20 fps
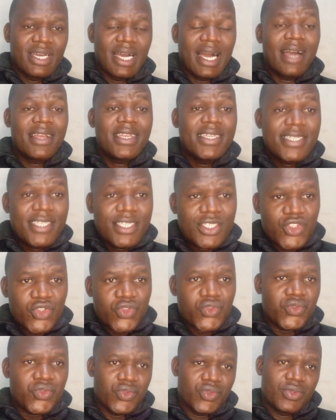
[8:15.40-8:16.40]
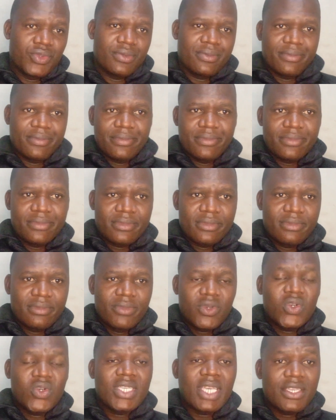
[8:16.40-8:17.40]
And it is true.
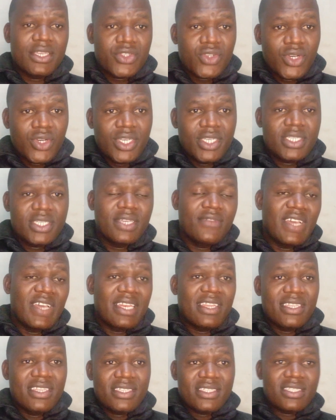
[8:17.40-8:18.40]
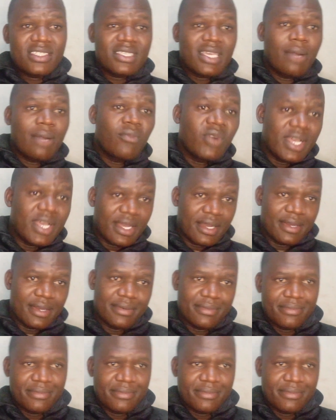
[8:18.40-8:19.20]
Because I saw it even in somewhere.